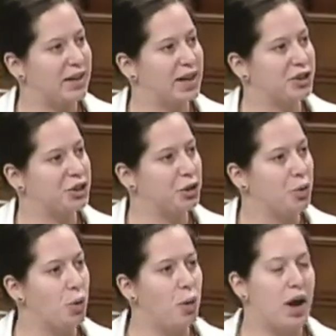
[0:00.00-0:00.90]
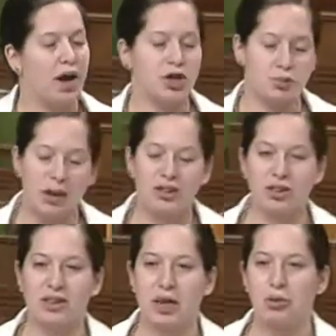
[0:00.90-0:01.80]
treaties shows that we have
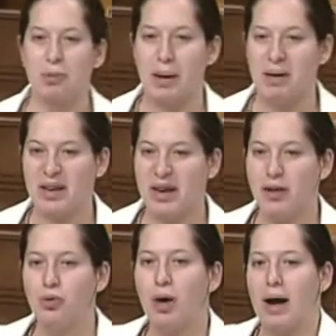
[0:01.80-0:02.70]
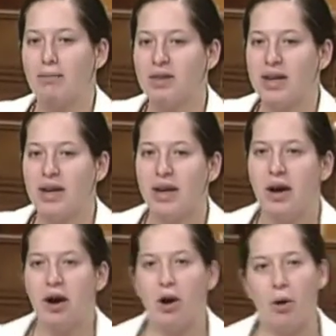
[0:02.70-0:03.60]
not forgotten our
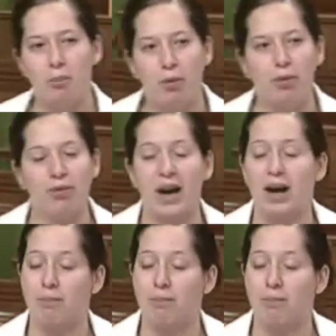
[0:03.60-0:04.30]
international commitments,